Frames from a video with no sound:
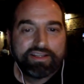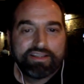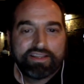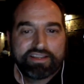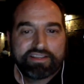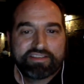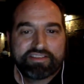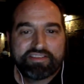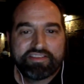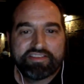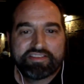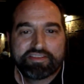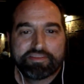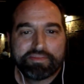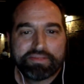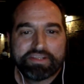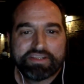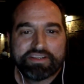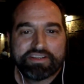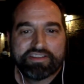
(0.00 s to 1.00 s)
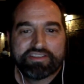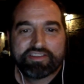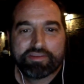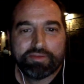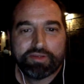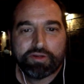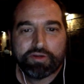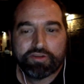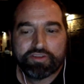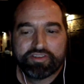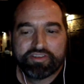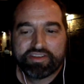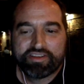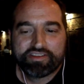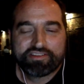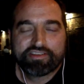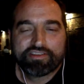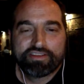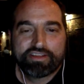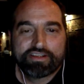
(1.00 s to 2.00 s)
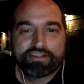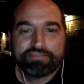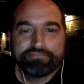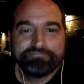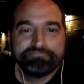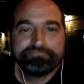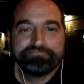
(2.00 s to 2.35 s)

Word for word: like to see some, uh, some of those things in there.